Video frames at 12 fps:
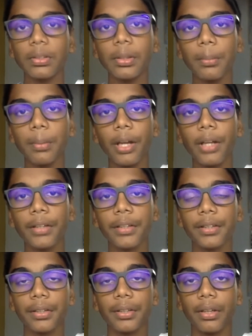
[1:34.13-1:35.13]
but
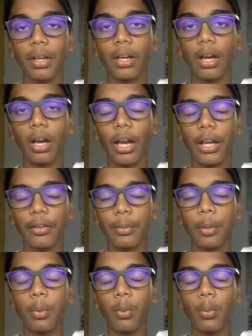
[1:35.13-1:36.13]
I
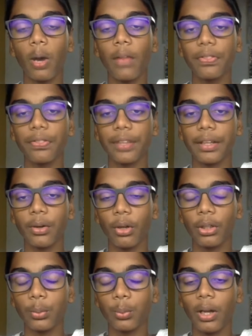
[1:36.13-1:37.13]
remember one thing,
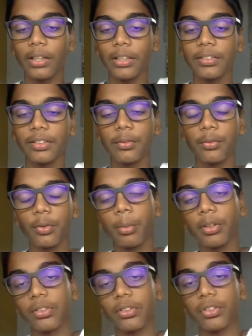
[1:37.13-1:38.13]
only one incident from
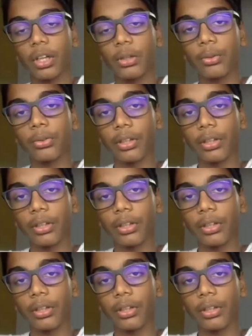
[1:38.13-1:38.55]
my childhood.